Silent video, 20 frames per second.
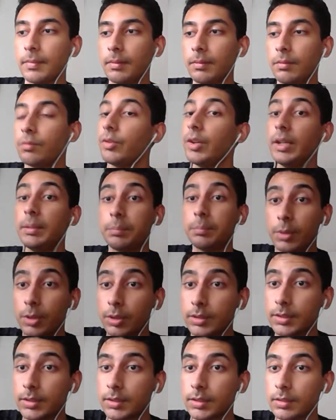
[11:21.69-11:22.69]
Read
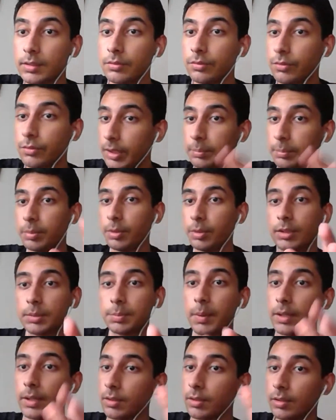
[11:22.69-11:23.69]
books
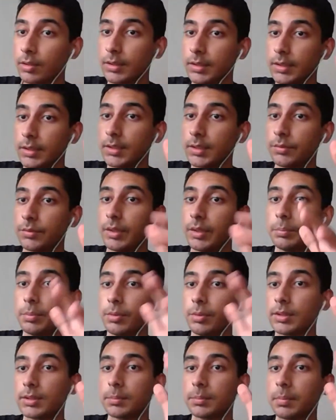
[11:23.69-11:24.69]
by doctors, read
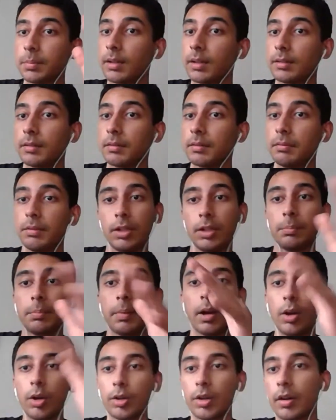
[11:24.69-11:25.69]
books about
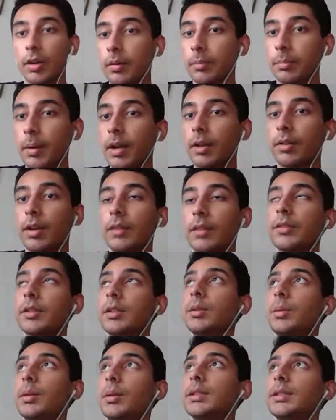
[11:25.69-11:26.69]

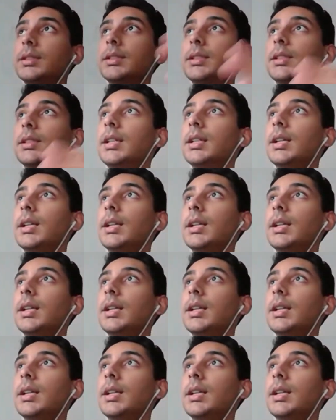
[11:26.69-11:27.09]
biographical ones,